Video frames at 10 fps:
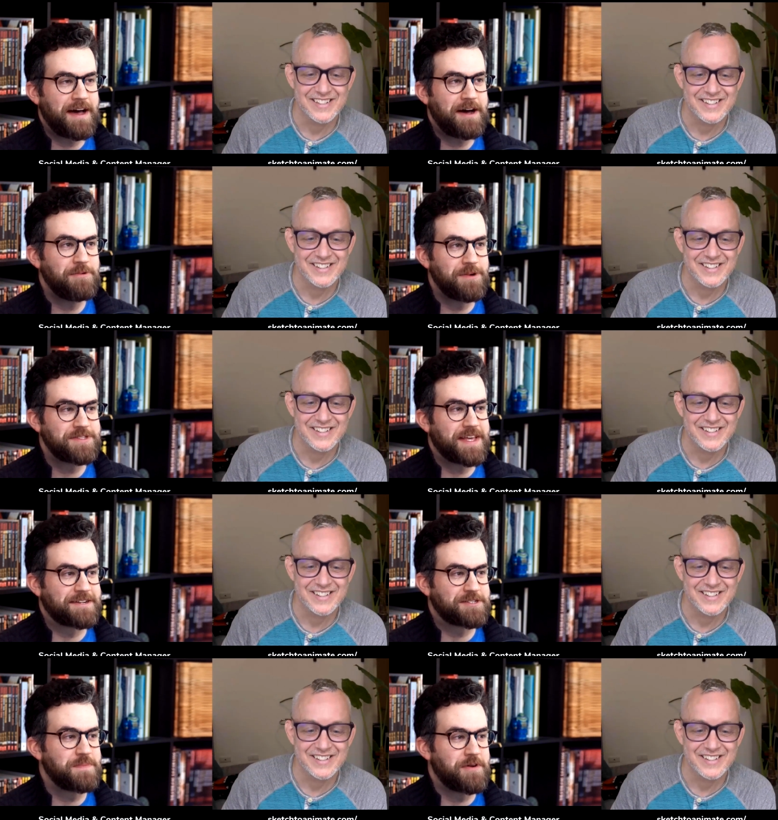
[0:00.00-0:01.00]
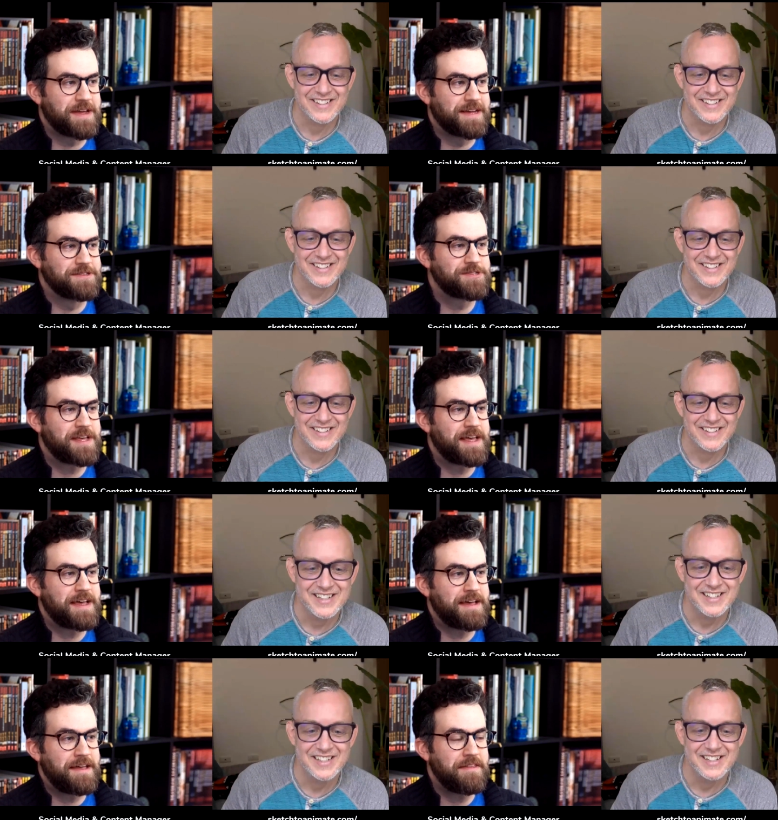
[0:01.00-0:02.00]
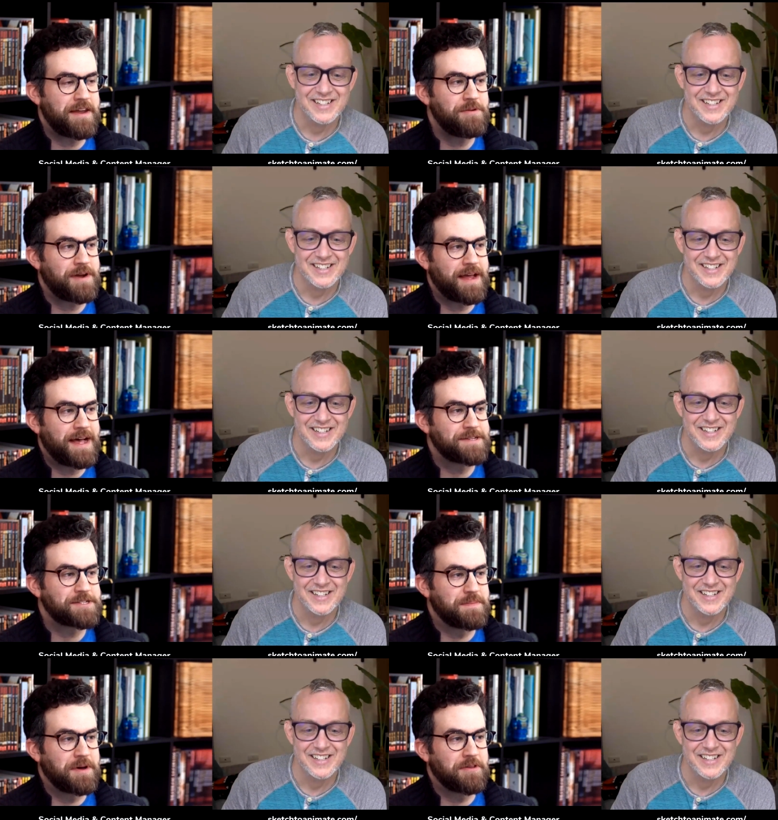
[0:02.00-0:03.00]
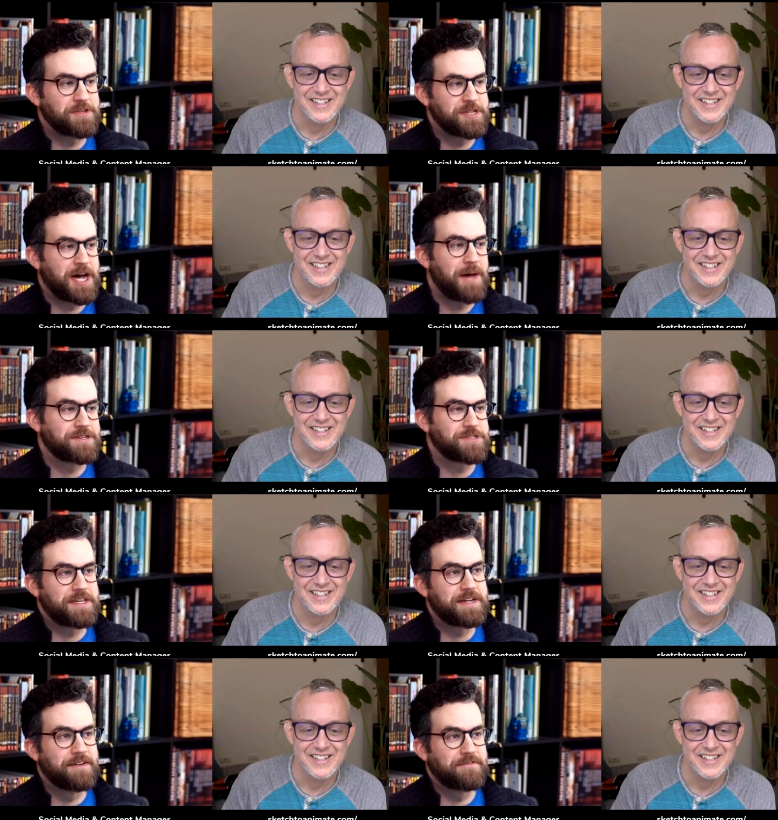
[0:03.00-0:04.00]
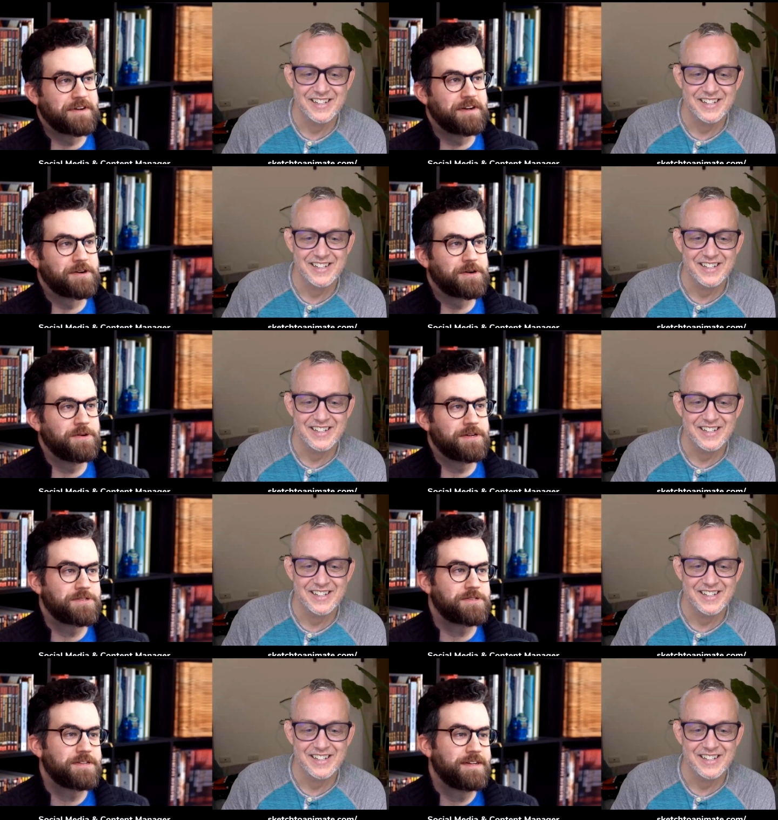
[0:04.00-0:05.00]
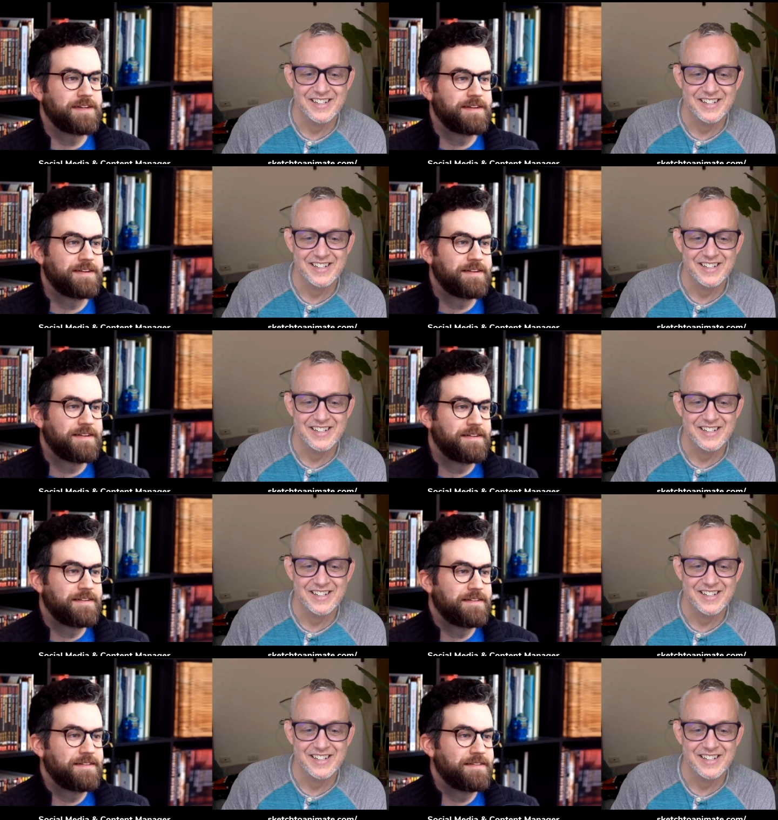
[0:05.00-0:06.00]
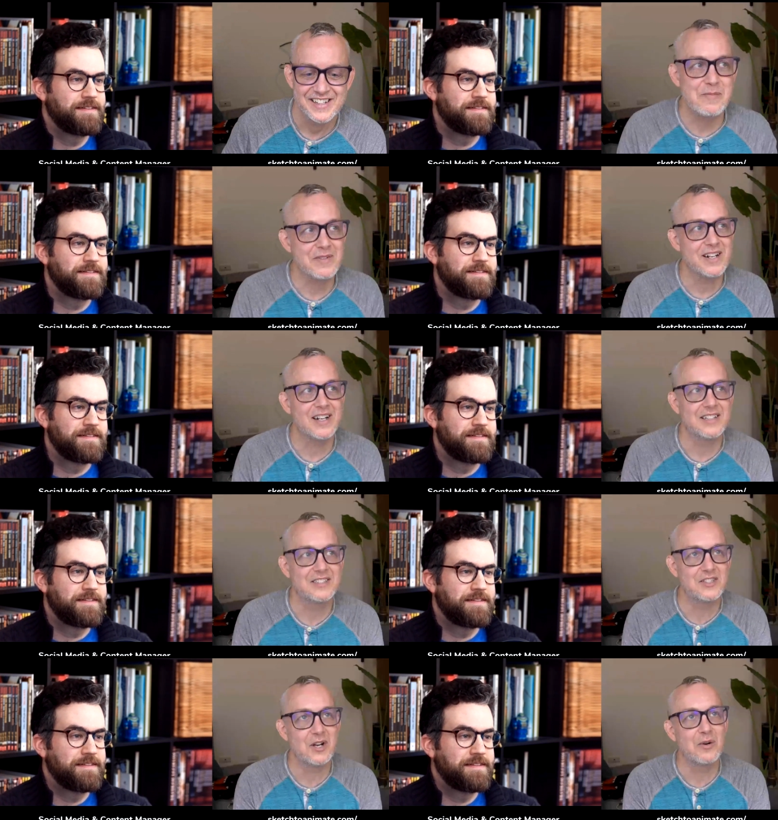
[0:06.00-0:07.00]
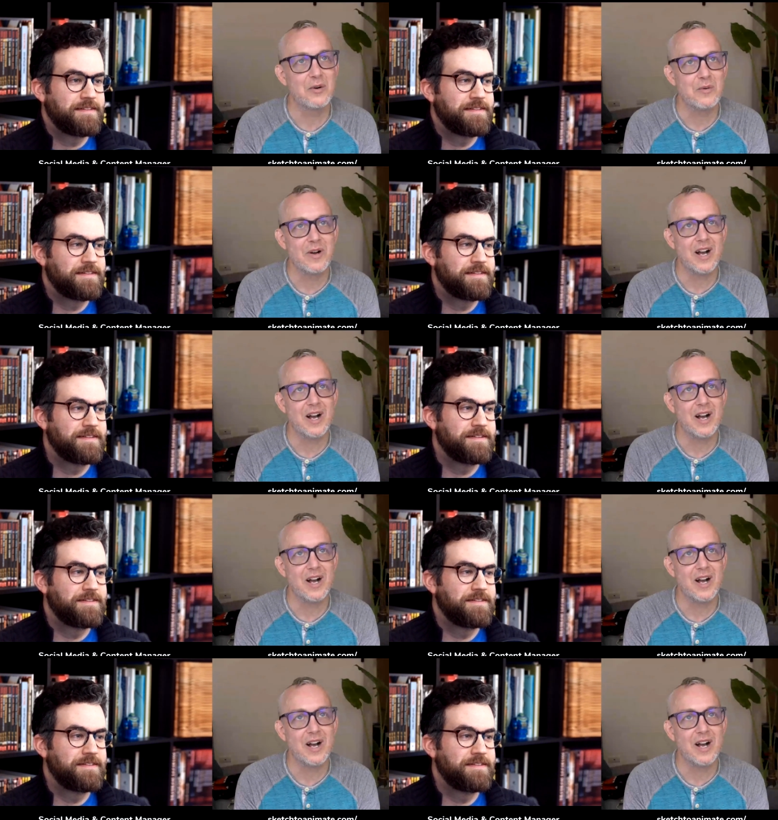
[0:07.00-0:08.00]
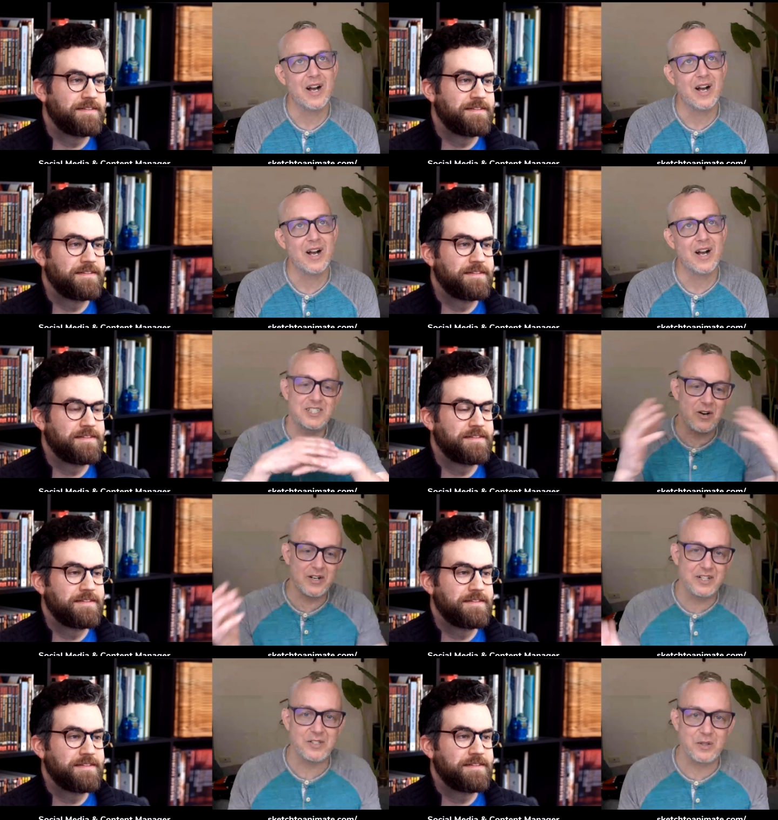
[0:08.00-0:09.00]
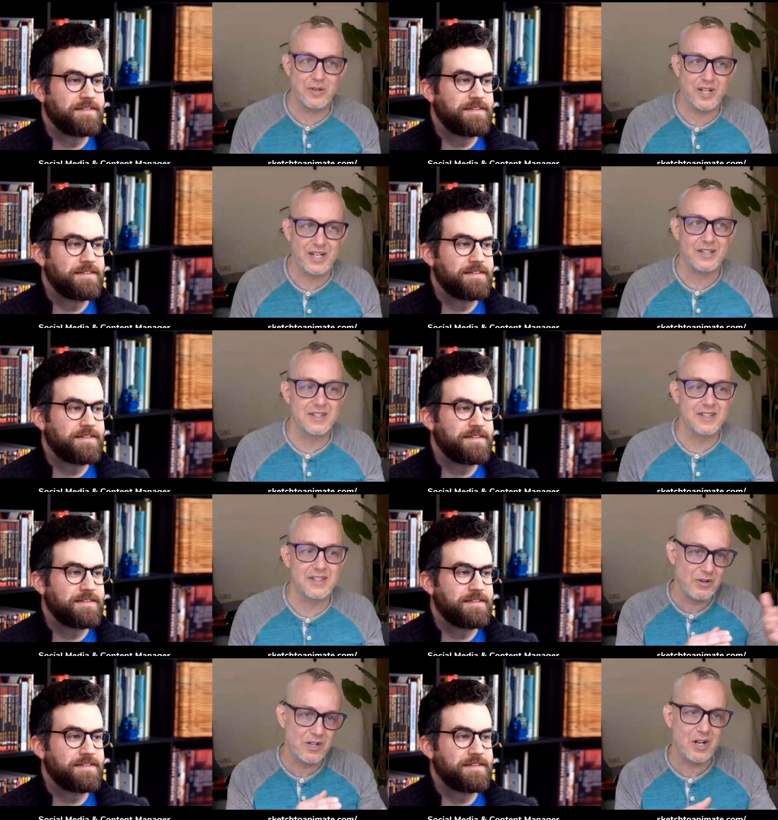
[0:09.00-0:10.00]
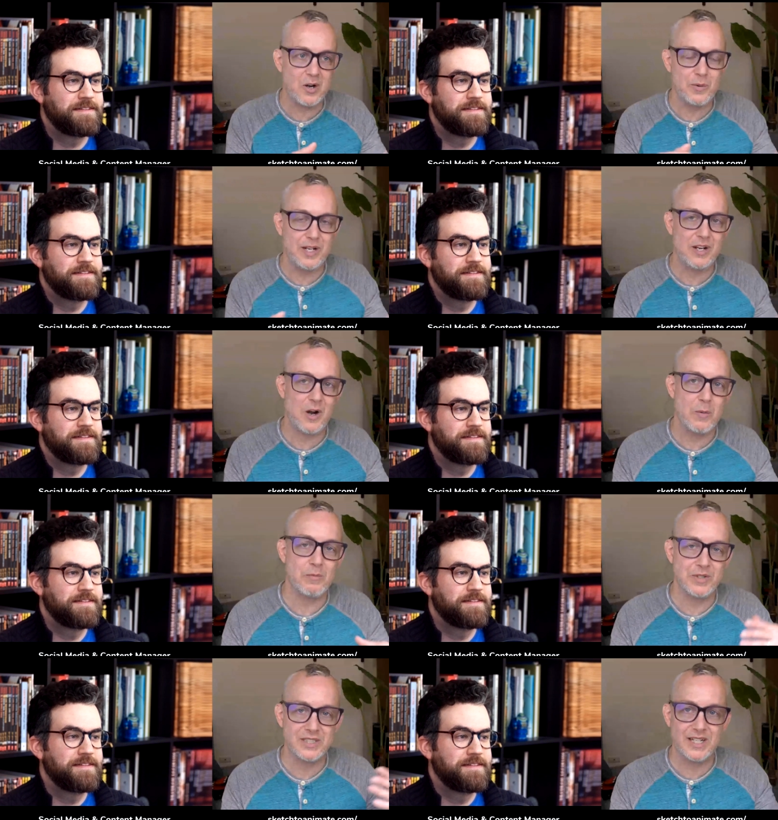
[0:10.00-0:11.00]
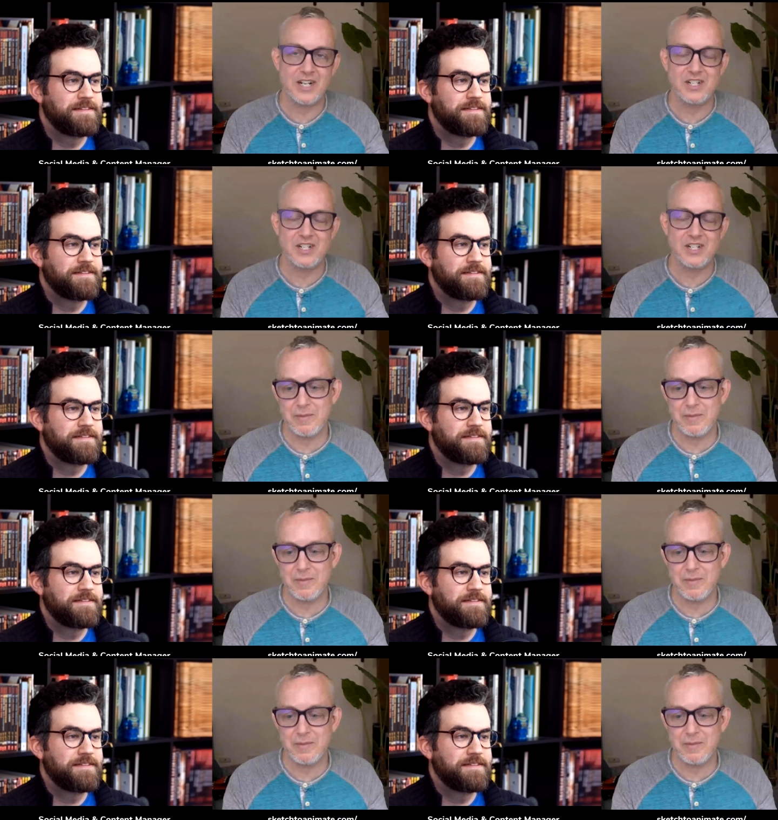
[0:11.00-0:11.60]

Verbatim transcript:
Speaker 1: how, how was that experience? And, and then I want to ask about the topics that you covered in your course.
Speaker 2: Um, so I started doing, the year ago, we opened up with Sketch